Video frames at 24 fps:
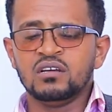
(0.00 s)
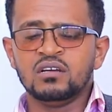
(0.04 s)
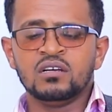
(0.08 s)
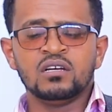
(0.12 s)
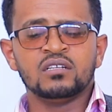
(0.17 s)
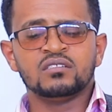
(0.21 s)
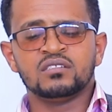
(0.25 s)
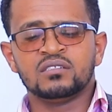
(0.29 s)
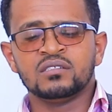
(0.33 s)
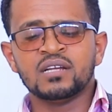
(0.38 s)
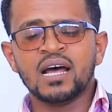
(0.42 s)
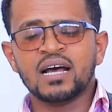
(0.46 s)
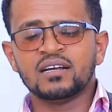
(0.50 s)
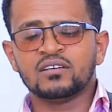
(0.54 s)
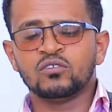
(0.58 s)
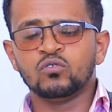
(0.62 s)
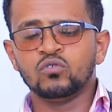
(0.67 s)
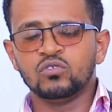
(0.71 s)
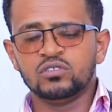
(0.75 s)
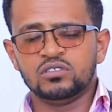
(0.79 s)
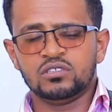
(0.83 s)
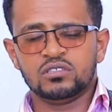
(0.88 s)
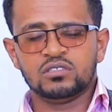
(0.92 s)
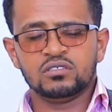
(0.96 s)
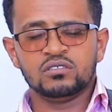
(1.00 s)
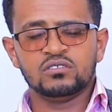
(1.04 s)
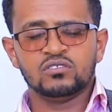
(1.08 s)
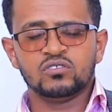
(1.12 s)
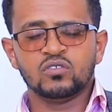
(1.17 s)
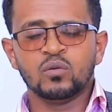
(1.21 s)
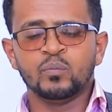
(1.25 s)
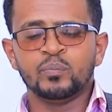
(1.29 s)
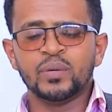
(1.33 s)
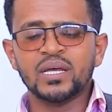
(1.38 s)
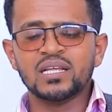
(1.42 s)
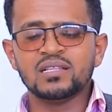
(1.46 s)
it's not good.
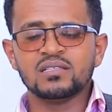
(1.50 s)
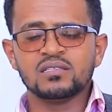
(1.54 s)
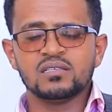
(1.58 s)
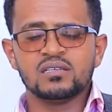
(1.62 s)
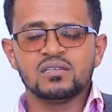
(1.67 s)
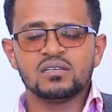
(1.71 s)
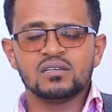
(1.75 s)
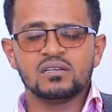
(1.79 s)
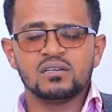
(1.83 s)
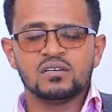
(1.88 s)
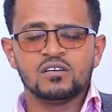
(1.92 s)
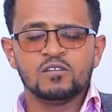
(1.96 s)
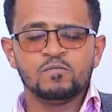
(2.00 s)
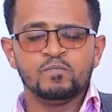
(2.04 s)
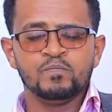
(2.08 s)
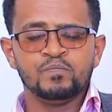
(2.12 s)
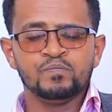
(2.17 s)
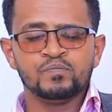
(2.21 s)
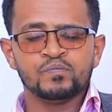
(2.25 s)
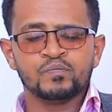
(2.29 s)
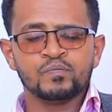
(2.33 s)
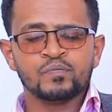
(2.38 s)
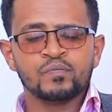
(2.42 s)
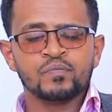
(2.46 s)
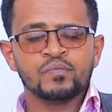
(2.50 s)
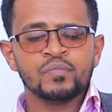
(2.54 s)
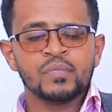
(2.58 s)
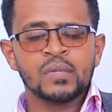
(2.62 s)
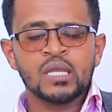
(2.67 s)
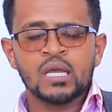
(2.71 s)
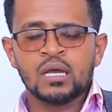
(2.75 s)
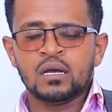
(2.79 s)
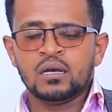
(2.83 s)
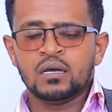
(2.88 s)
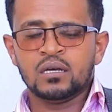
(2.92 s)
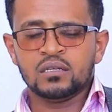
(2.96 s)
So bending
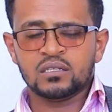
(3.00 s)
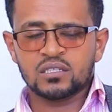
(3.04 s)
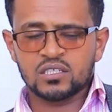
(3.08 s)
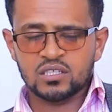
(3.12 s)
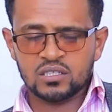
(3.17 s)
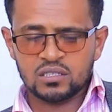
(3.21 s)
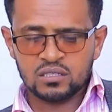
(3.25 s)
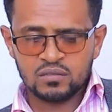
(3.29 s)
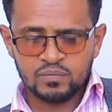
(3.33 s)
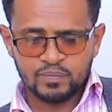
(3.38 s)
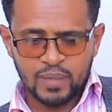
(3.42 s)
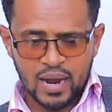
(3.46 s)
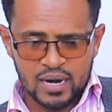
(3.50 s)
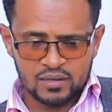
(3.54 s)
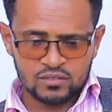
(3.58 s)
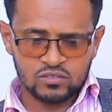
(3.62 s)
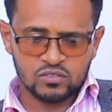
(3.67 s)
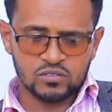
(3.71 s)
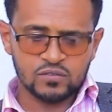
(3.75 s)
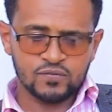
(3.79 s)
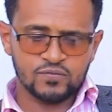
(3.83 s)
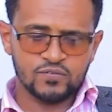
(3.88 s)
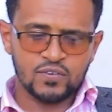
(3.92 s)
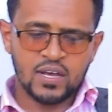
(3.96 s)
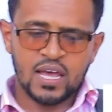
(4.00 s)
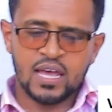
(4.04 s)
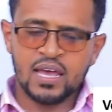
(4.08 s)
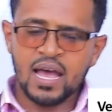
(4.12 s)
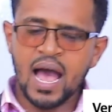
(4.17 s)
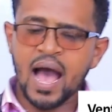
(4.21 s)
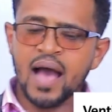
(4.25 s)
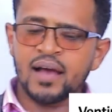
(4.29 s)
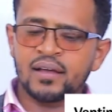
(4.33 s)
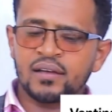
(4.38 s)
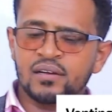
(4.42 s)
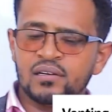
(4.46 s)
is part of
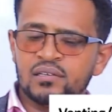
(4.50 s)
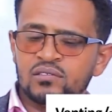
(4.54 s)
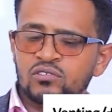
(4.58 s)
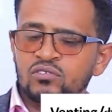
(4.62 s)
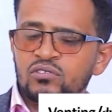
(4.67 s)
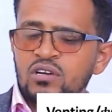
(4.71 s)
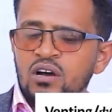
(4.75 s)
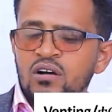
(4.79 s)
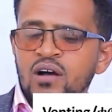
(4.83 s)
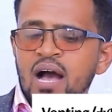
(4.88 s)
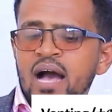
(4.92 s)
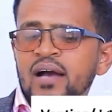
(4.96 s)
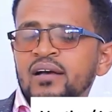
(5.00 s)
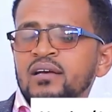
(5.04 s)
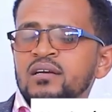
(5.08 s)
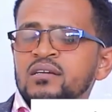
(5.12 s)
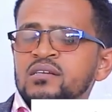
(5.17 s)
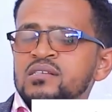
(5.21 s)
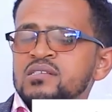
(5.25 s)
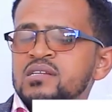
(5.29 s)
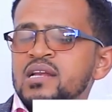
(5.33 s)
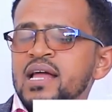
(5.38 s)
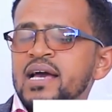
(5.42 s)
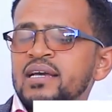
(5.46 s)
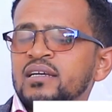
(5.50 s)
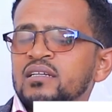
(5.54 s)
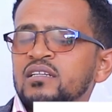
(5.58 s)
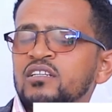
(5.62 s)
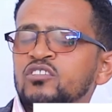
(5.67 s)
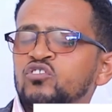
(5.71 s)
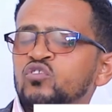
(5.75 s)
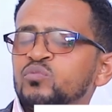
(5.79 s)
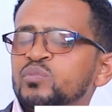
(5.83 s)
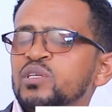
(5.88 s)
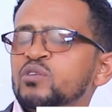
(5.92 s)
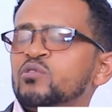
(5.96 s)
anger. Anger is likely
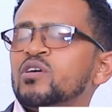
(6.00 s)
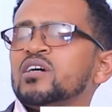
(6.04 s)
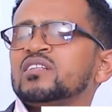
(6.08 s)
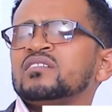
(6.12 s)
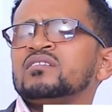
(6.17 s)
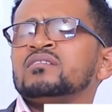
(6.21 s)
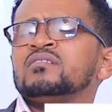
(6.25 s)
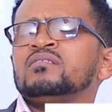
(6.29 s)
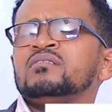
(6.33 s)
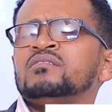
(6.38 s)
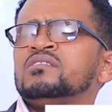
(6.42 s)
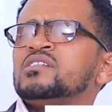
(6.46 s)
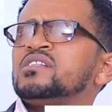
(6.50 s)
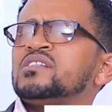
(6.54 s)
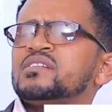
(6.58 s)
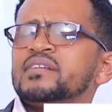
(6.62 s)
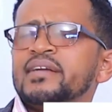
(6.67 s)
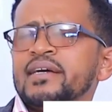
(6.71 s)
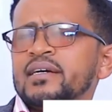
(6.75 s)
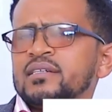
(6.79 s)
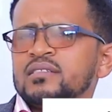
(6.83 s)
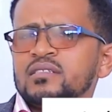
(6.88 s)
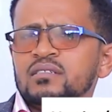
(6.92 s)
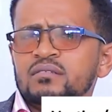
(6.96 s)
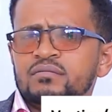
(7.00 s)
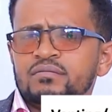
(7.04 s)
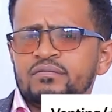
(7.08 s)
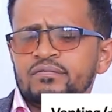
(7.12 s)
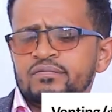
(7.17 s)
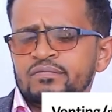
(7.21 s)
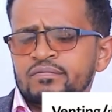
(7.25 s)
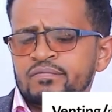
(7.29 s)
to be what? Destructive.